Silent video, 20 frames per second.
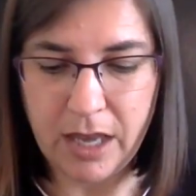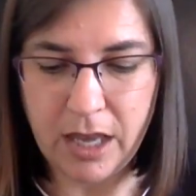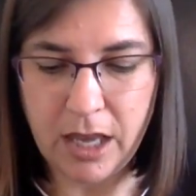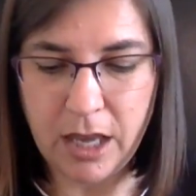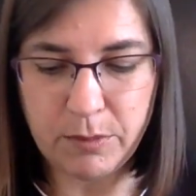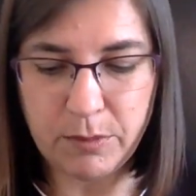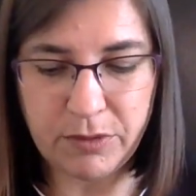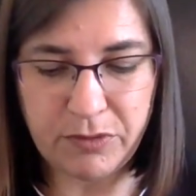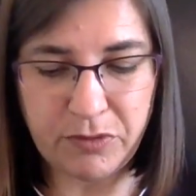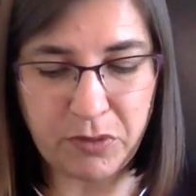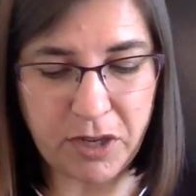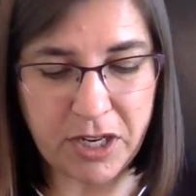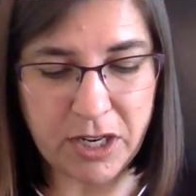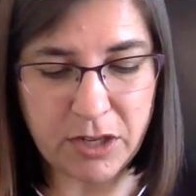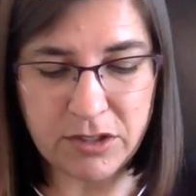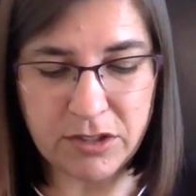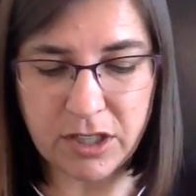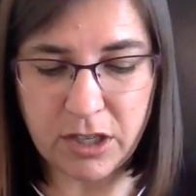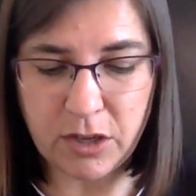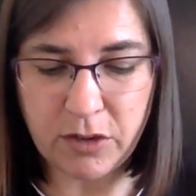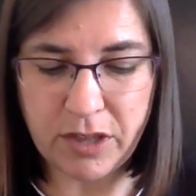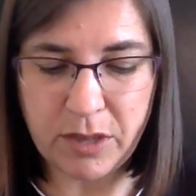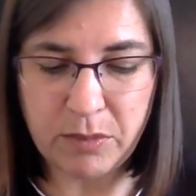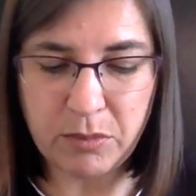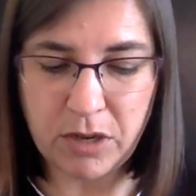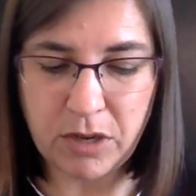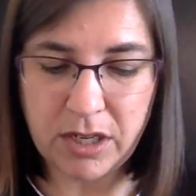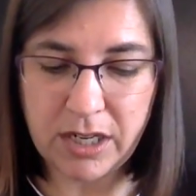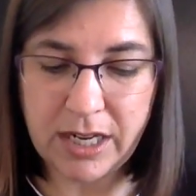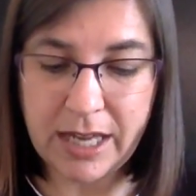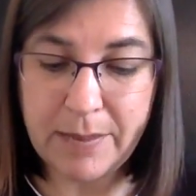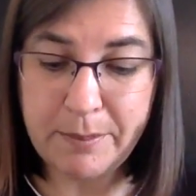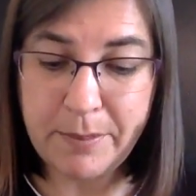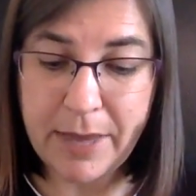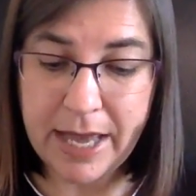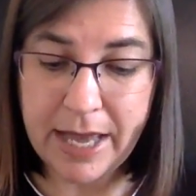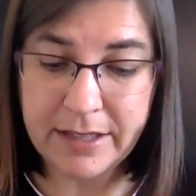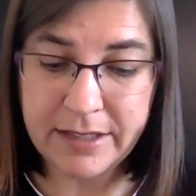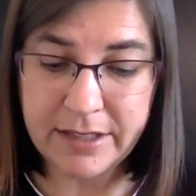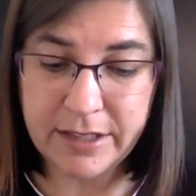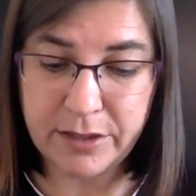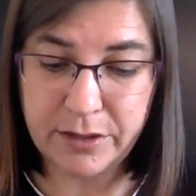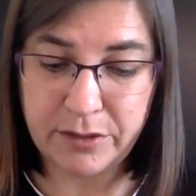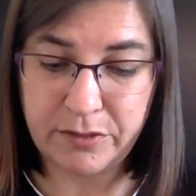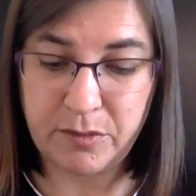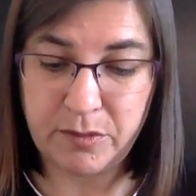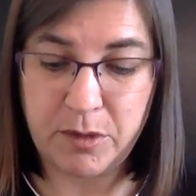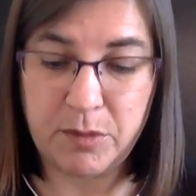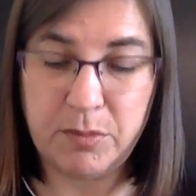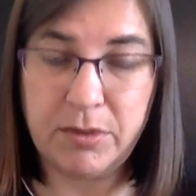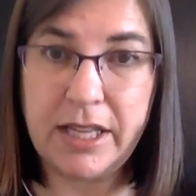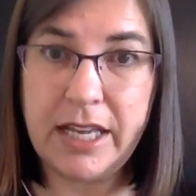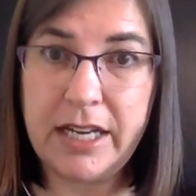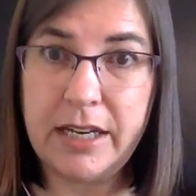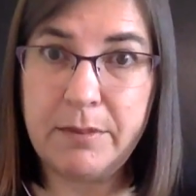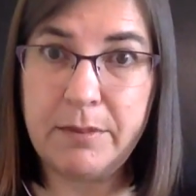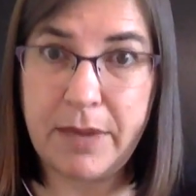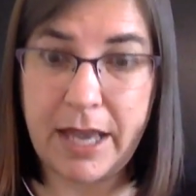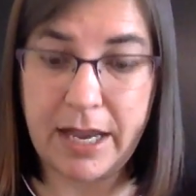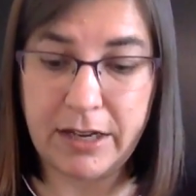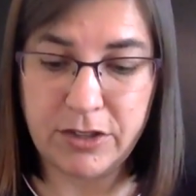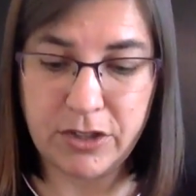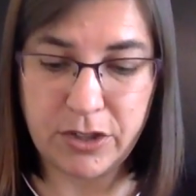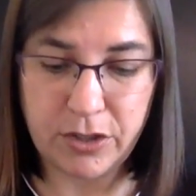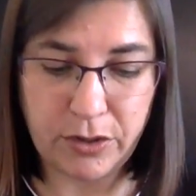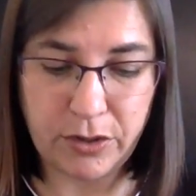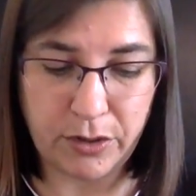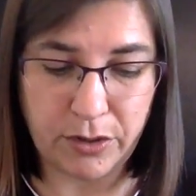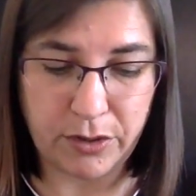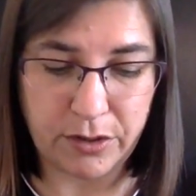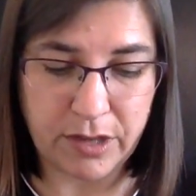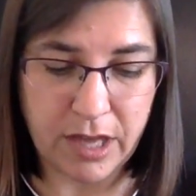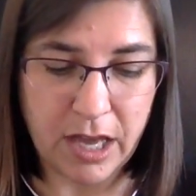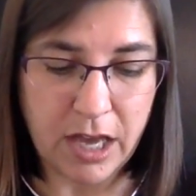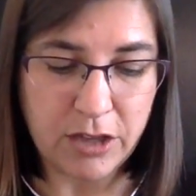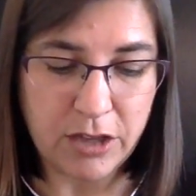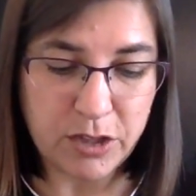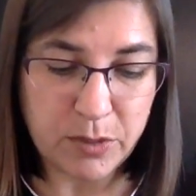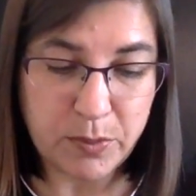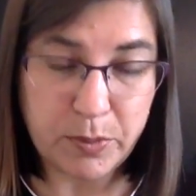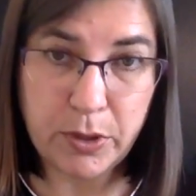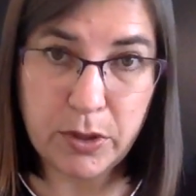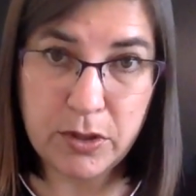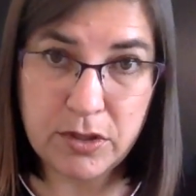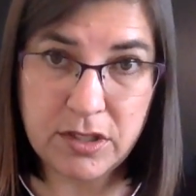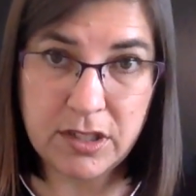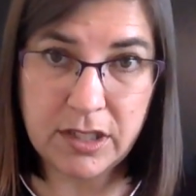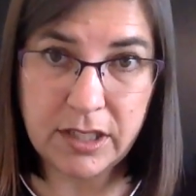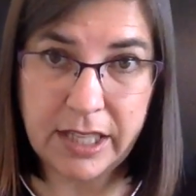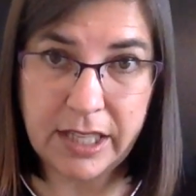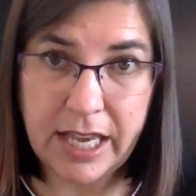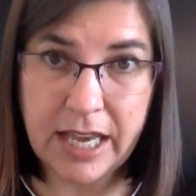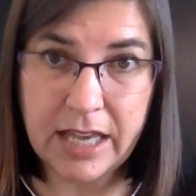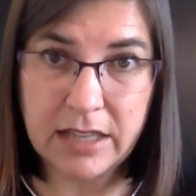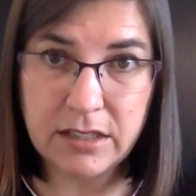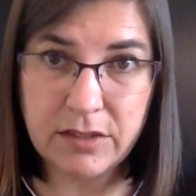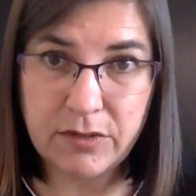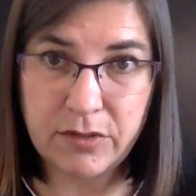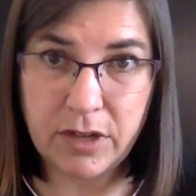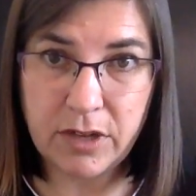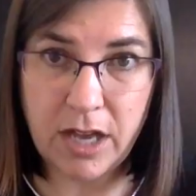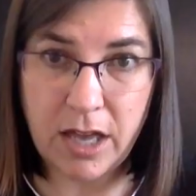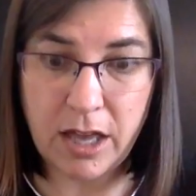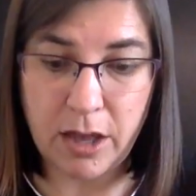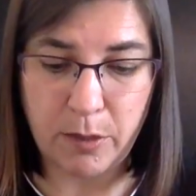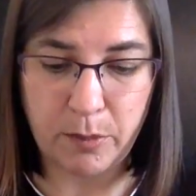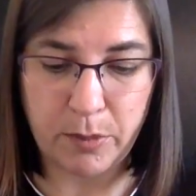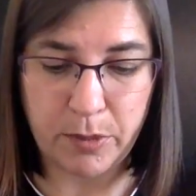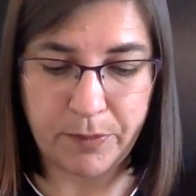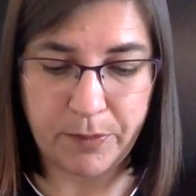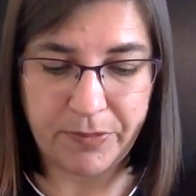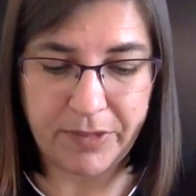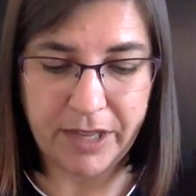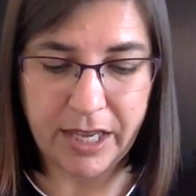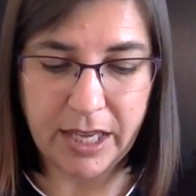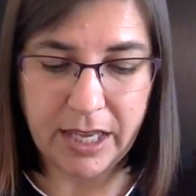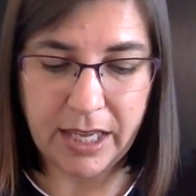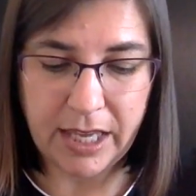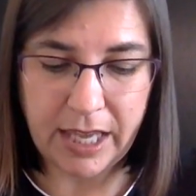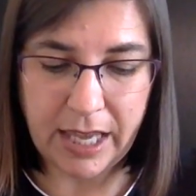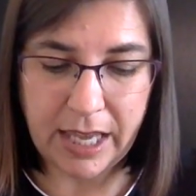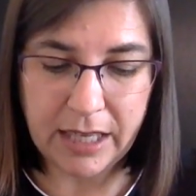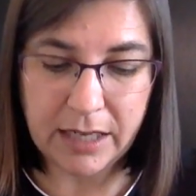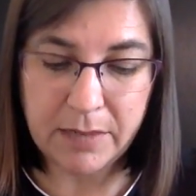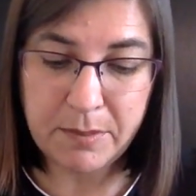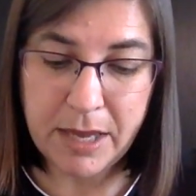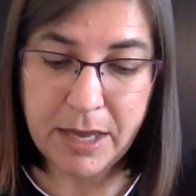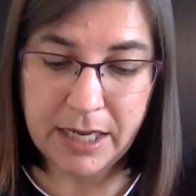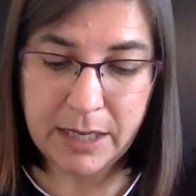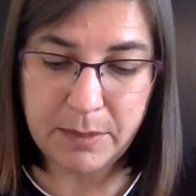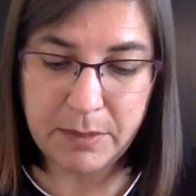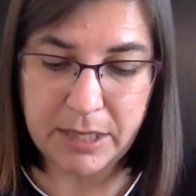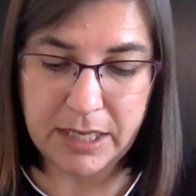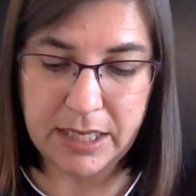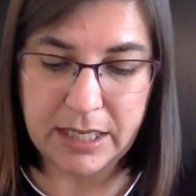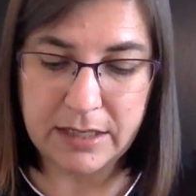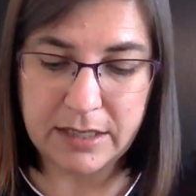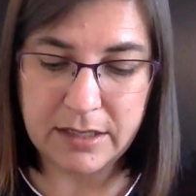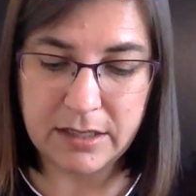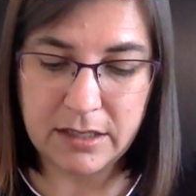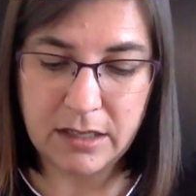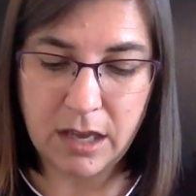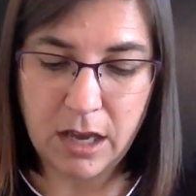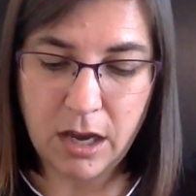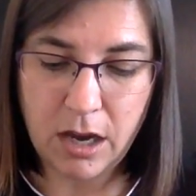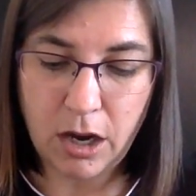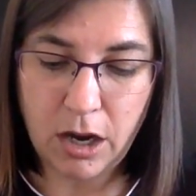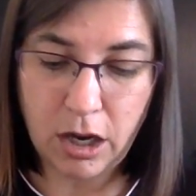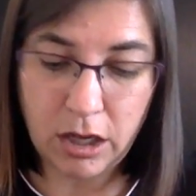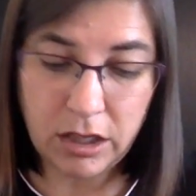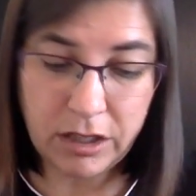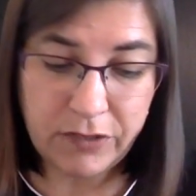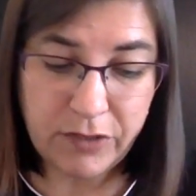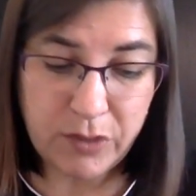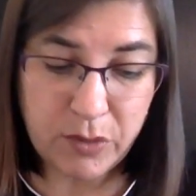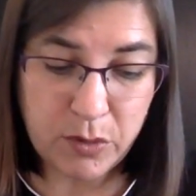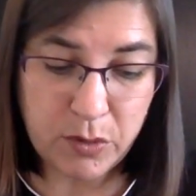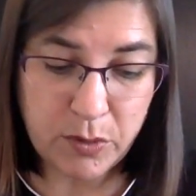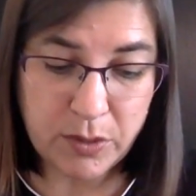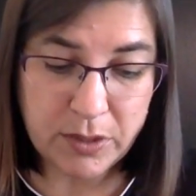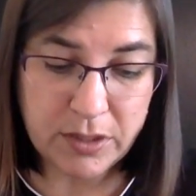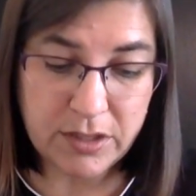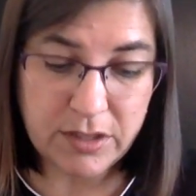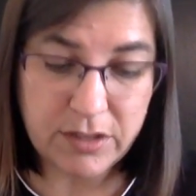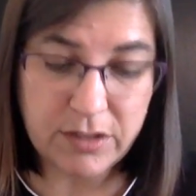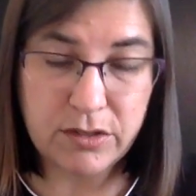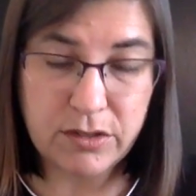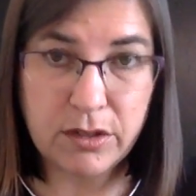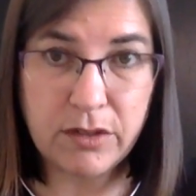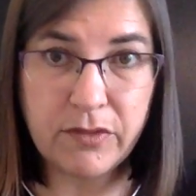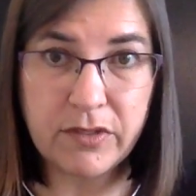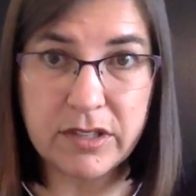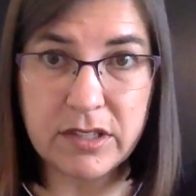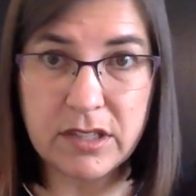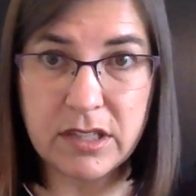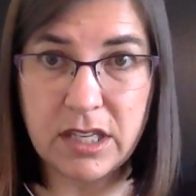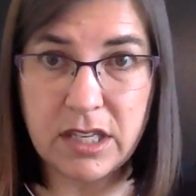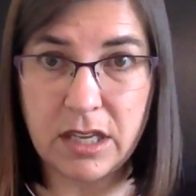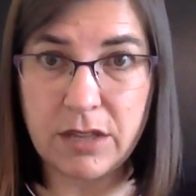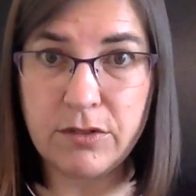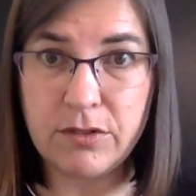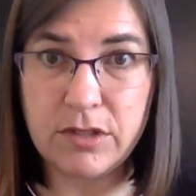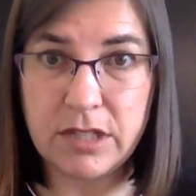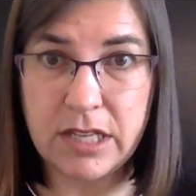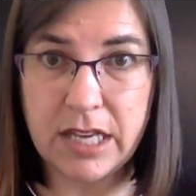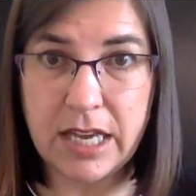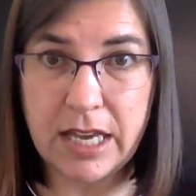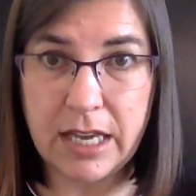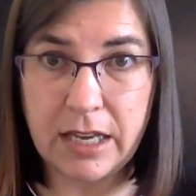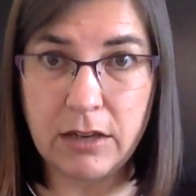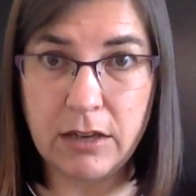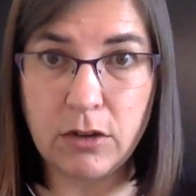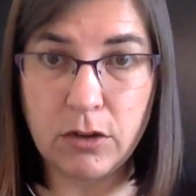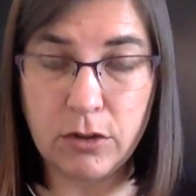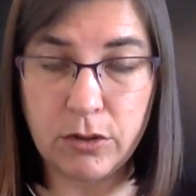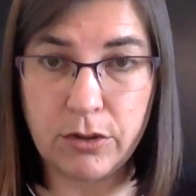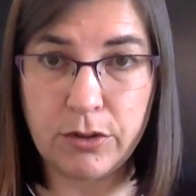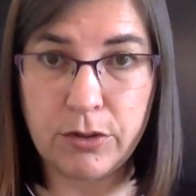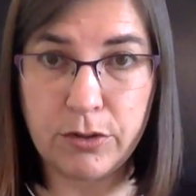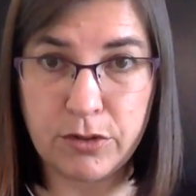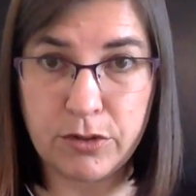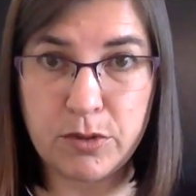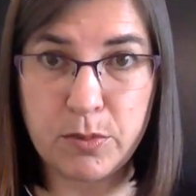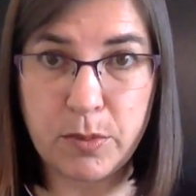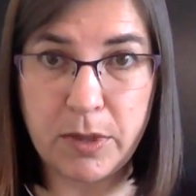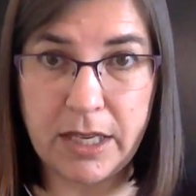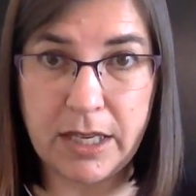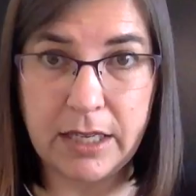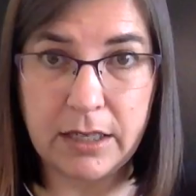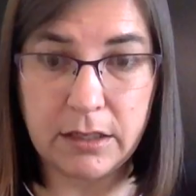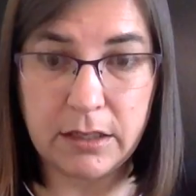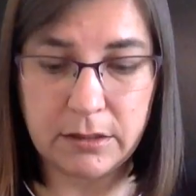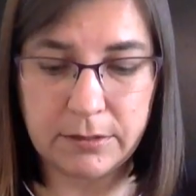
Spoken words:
But 4 years ago, they brought an ambassador from the planet back to Earth to personally ask for help. Anna Manybeads. All of you who went to the service the other day heard her speak.